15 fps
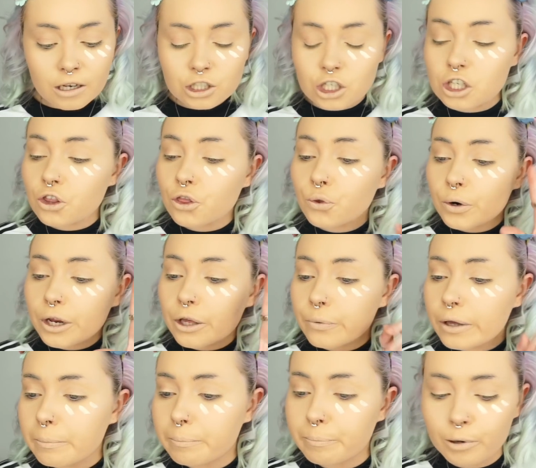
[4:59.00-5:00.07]
just three
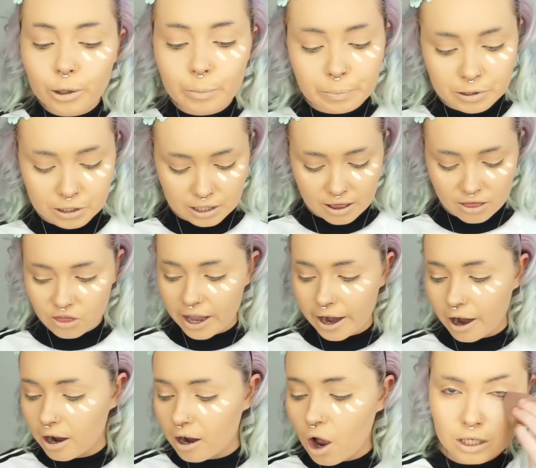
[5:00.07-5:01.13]
wee bloops
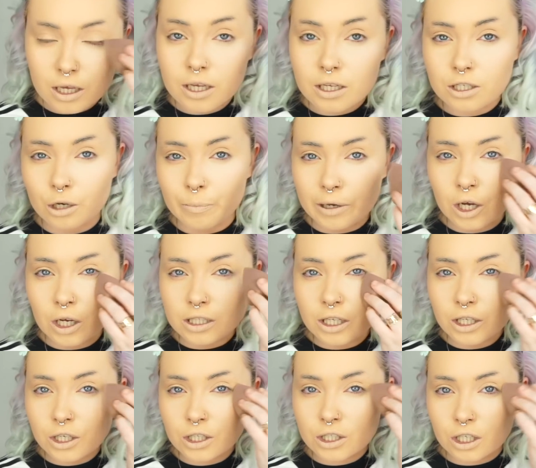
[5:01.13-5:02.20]
there. So because I
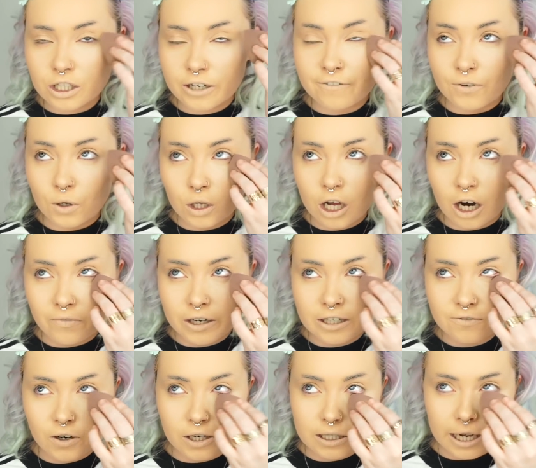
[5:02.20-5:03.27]
use such a full coverage
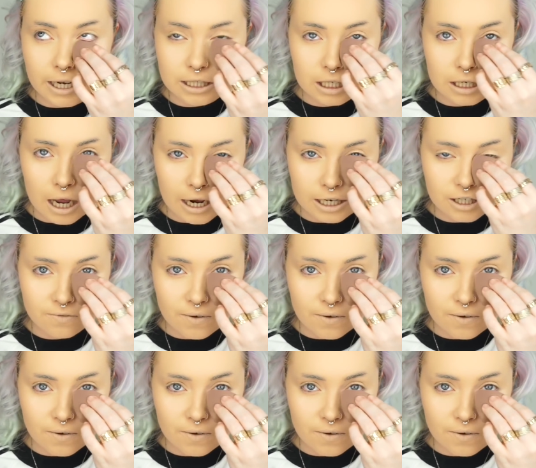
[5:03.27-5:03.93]
foundation, I just